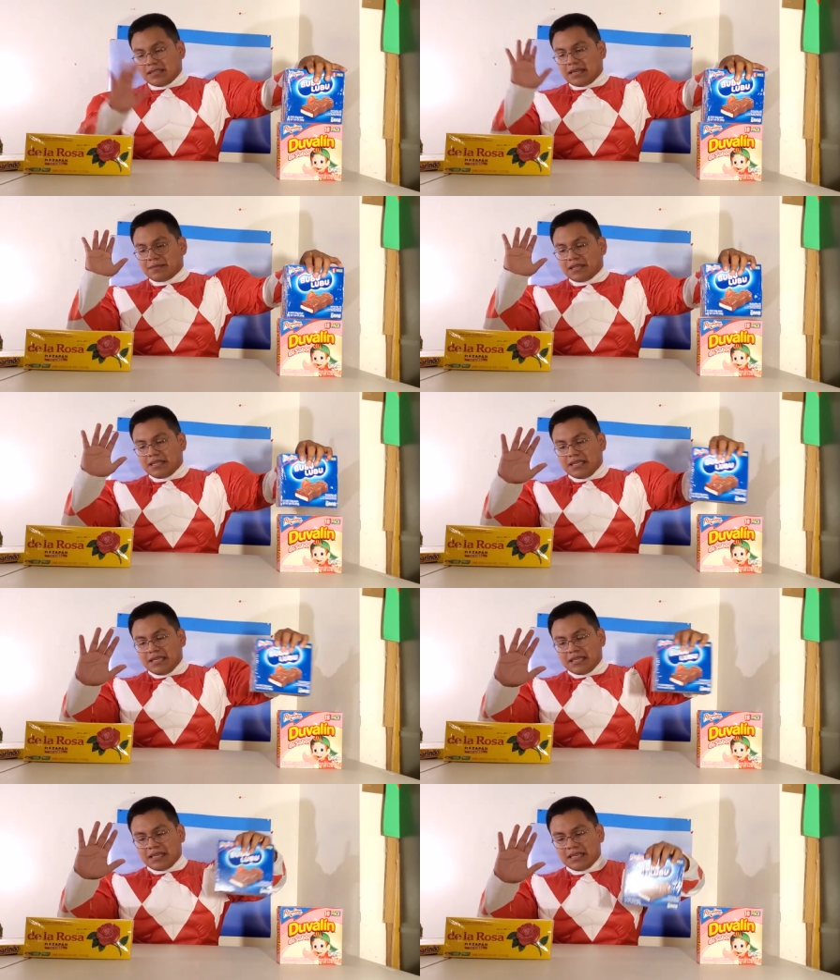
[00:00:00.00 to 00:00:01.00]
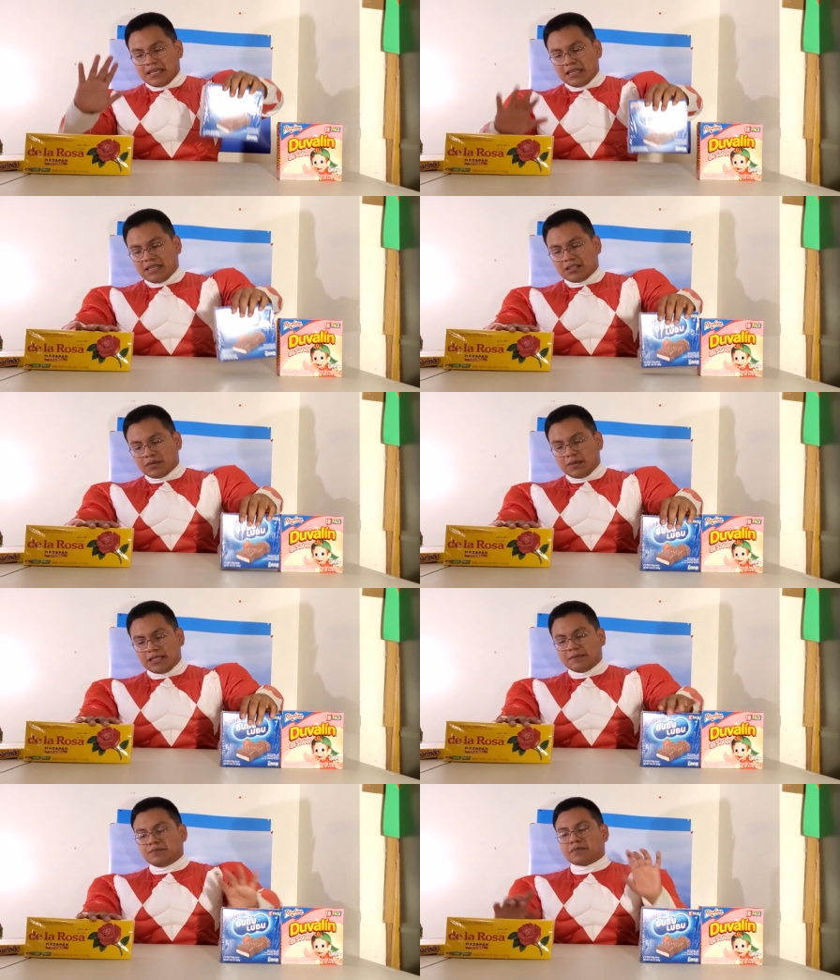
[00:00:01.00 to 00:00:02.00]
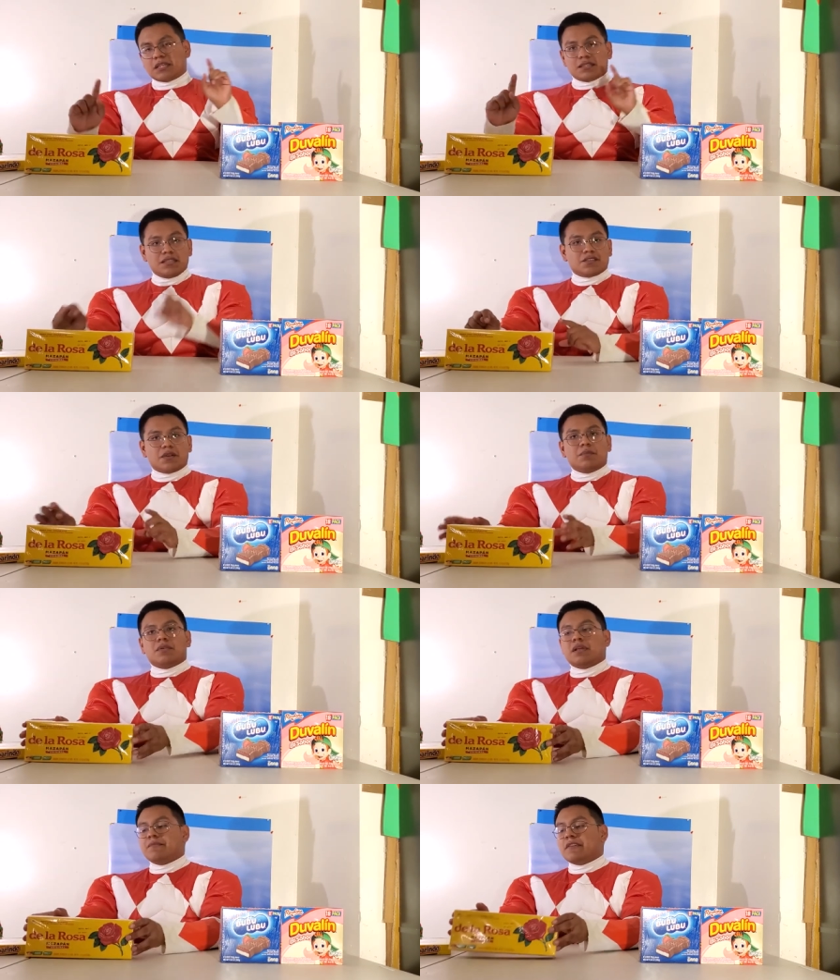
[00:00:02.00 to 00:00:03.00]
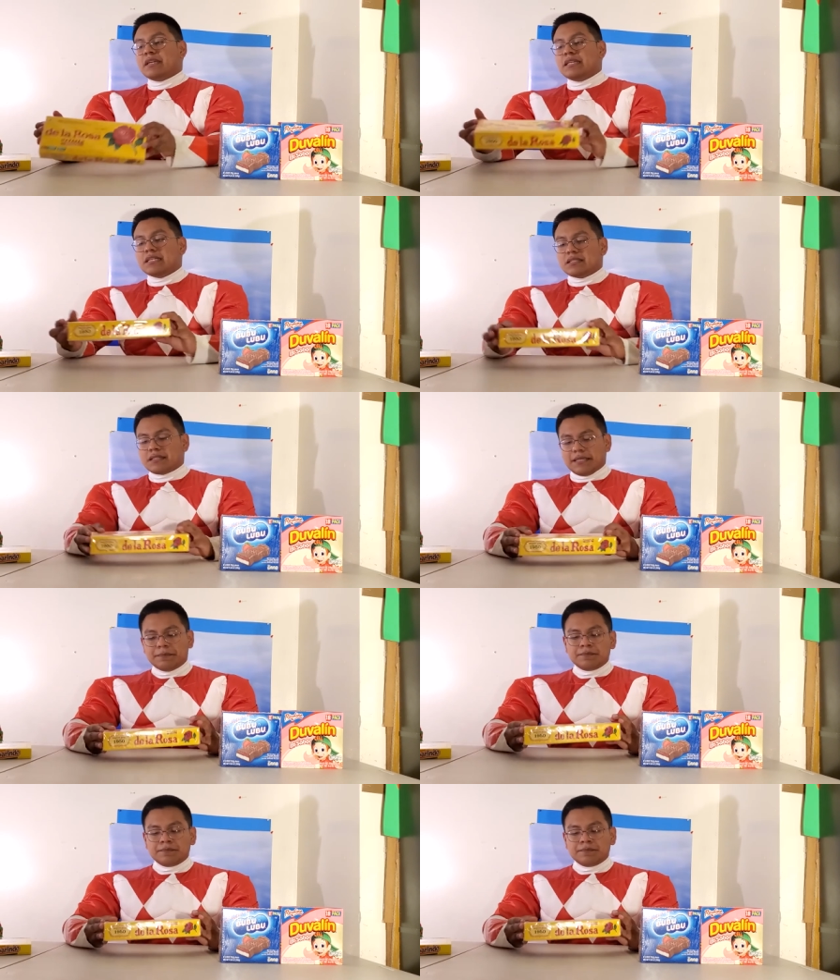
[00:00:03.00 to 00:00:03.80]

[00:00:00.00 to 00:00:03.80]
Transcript: I'm gonna eat this one because these crumple up very easily